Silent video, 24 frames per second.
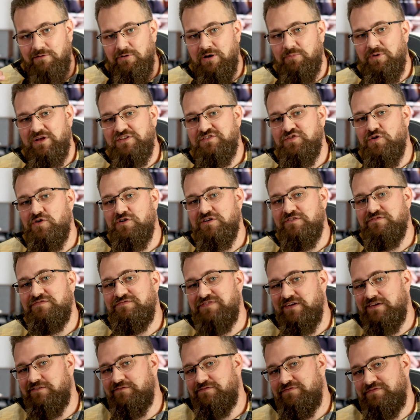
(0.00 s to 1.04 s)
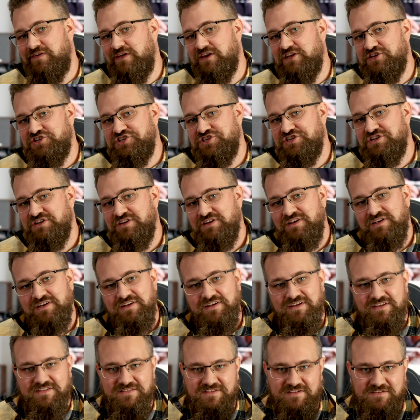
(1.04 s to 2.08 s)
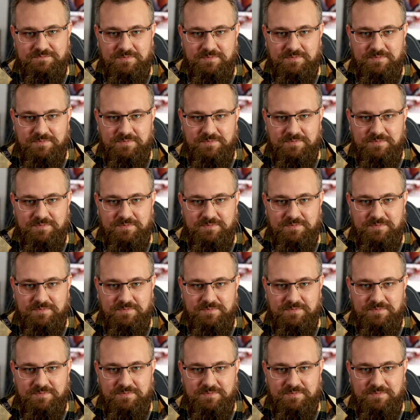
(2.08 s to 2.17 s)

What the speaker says: Now, when we're talking fit and finish, the